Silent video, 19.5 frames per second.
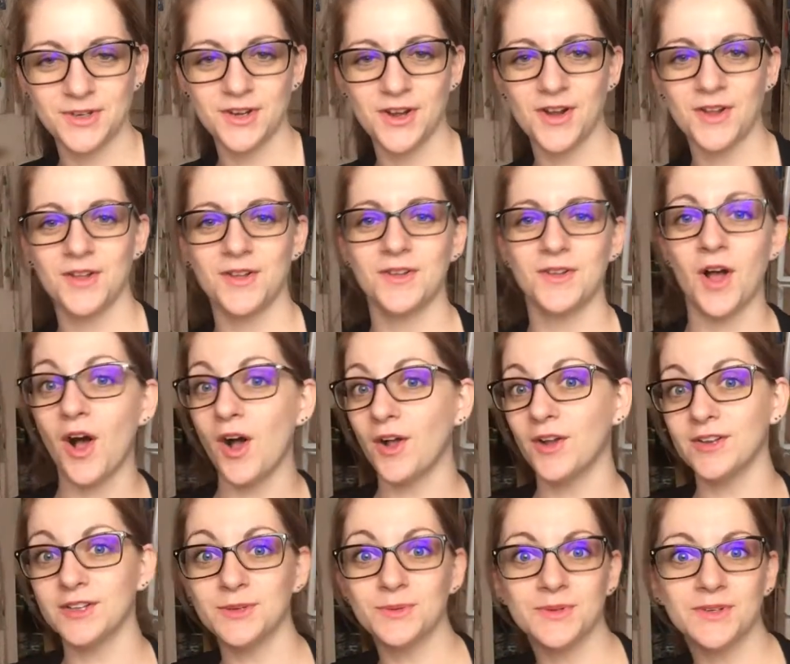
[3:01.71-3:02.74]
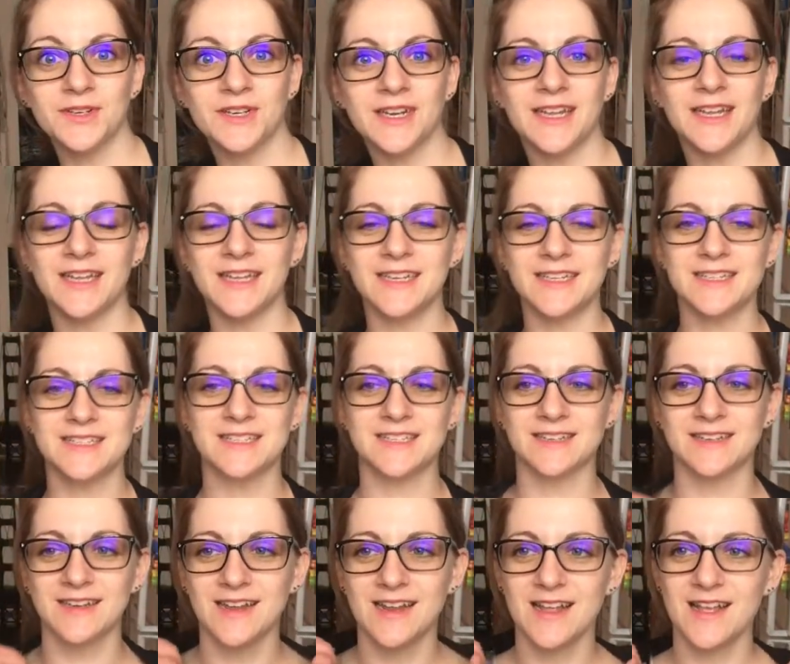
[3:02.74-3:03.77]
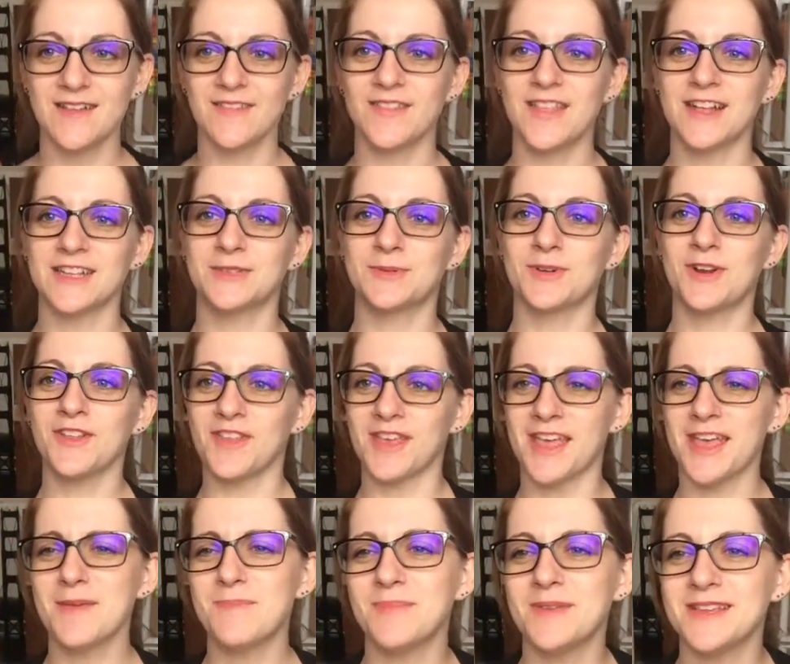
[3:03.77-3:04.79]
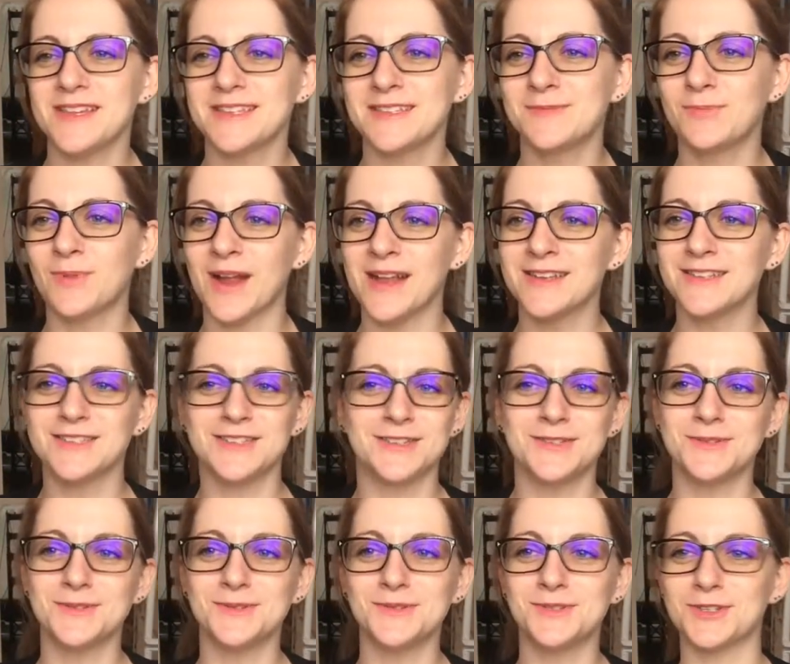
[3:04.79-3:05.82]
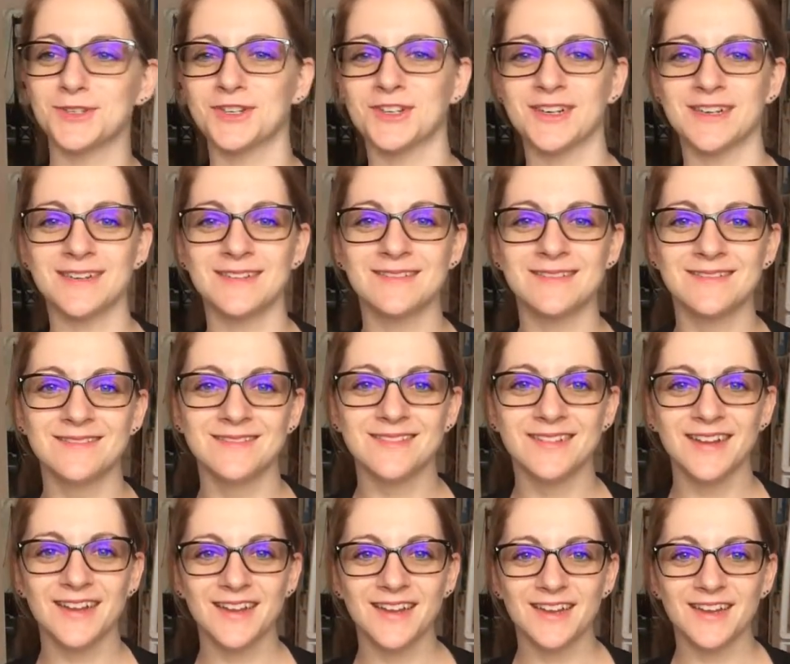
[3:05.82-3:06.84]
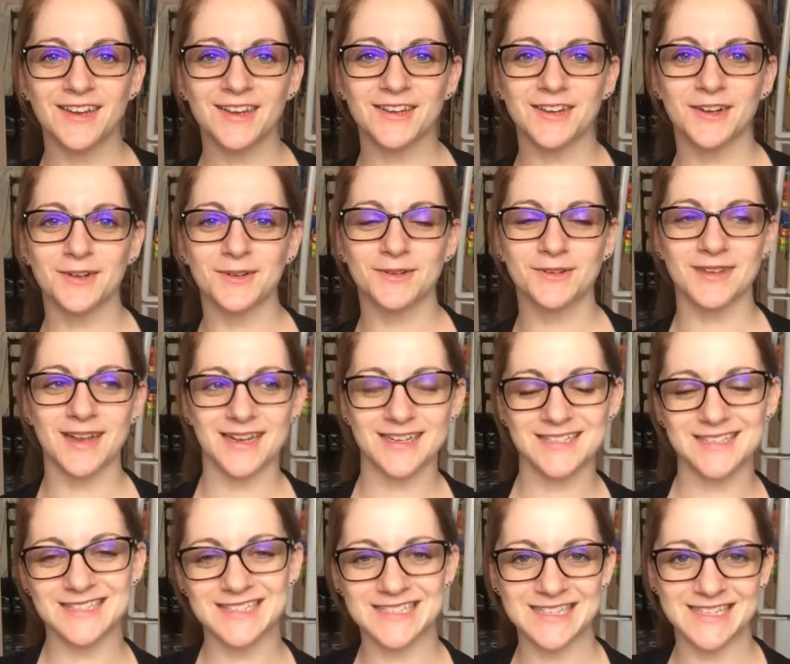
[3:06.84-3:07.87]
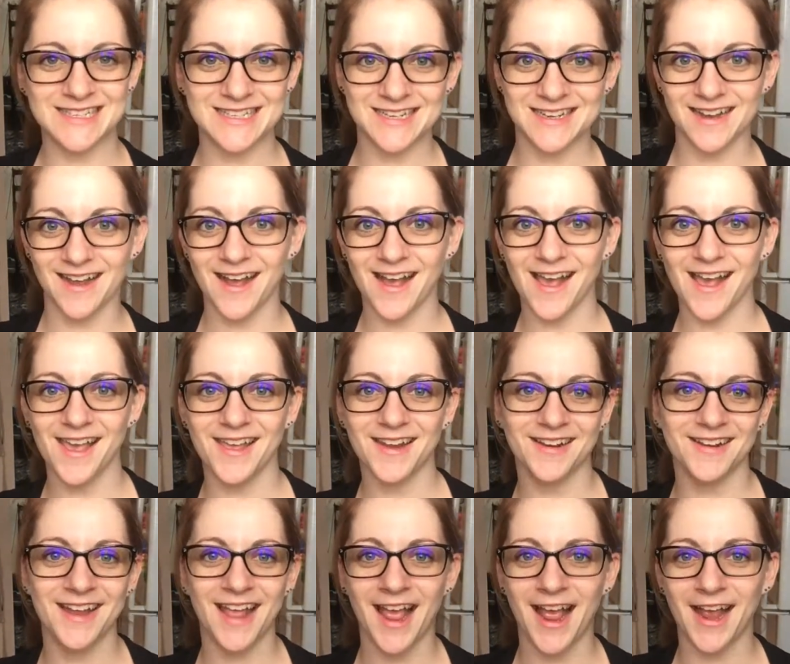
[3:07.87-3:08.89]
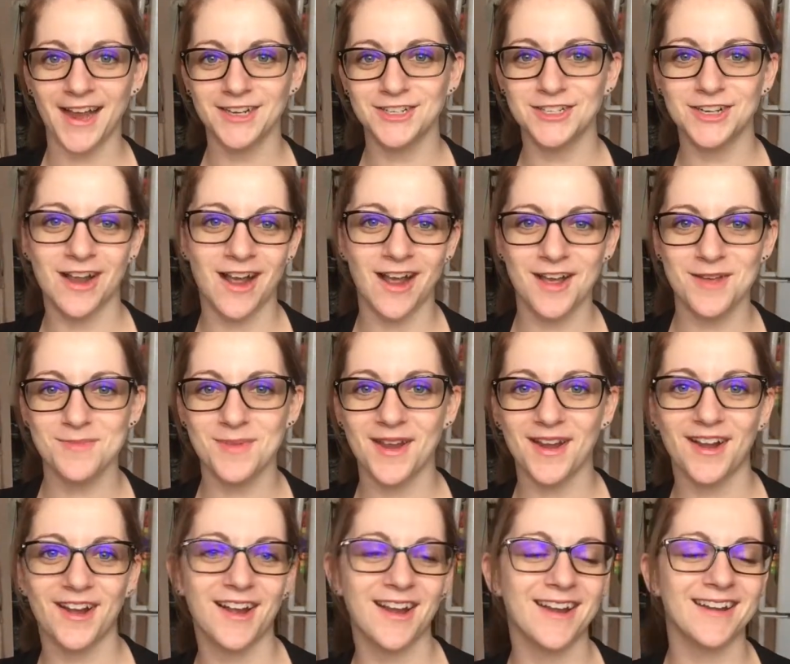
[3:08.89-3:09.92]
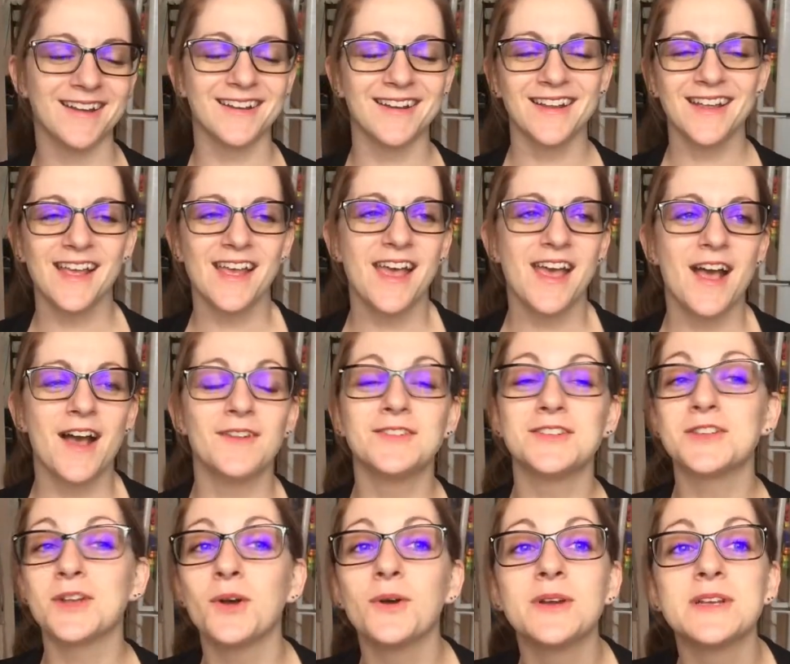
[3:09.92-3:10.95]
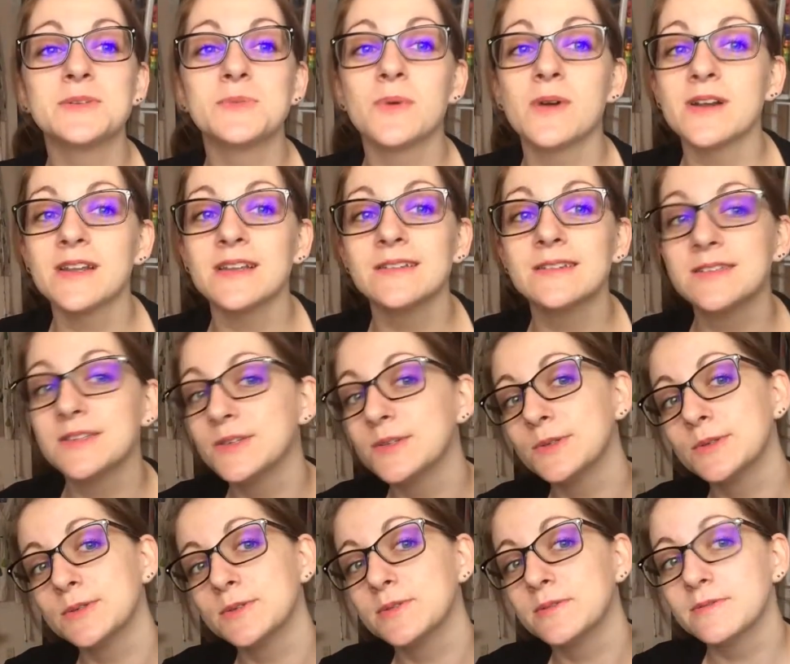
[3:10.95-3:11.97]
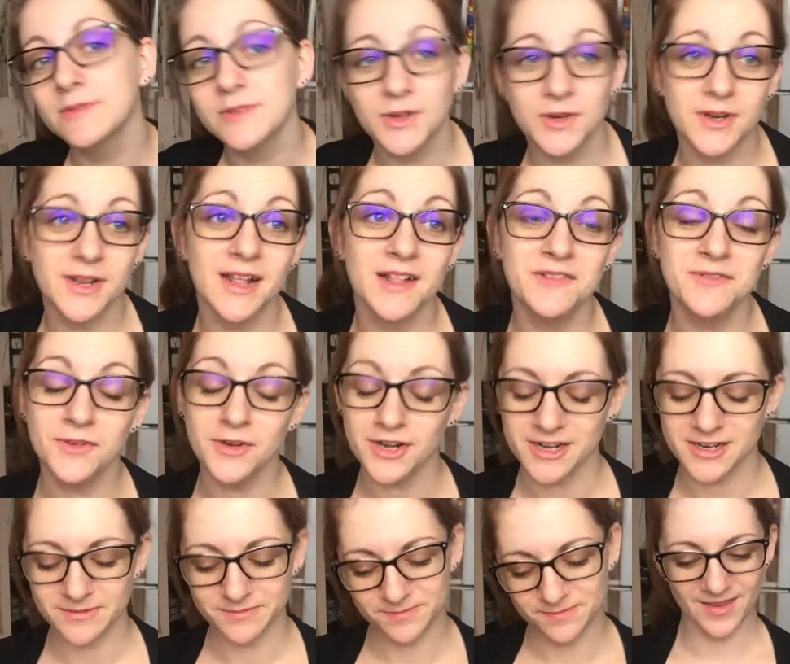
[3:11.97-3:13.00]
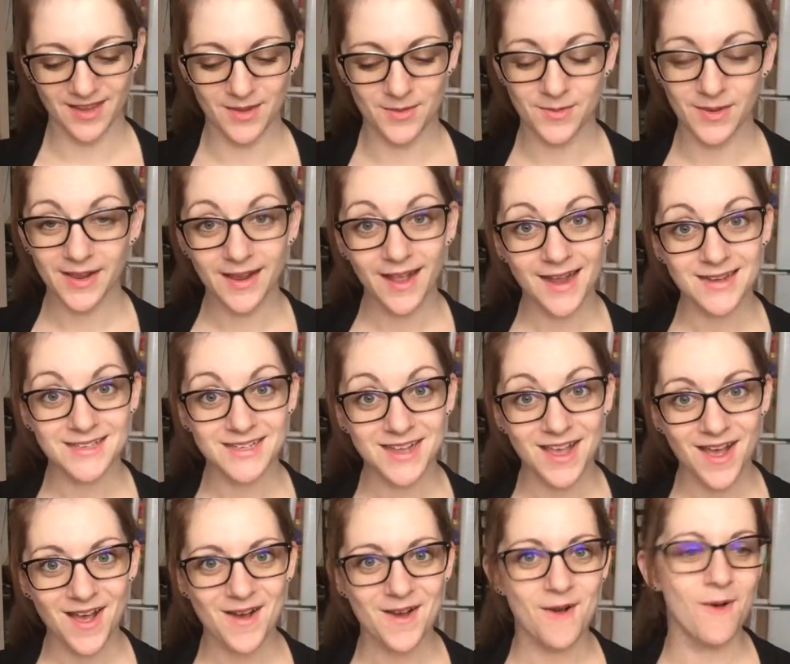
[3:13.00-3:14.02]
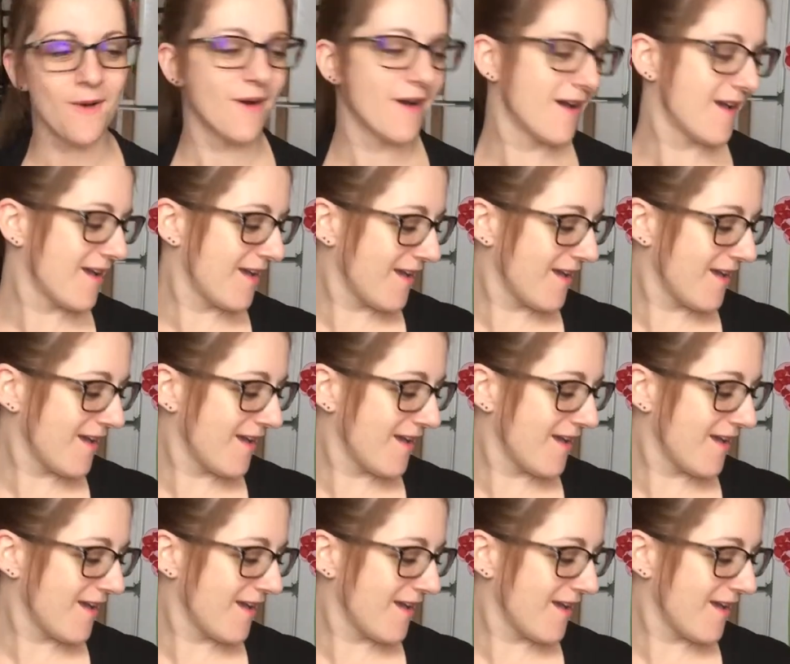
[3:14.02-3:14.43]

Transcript: where all Hollywood is, and that's where all the hippies went to during, you know, 1969 on Ash and Highbury, and I've just always wanted to go to California. Well, I got to go.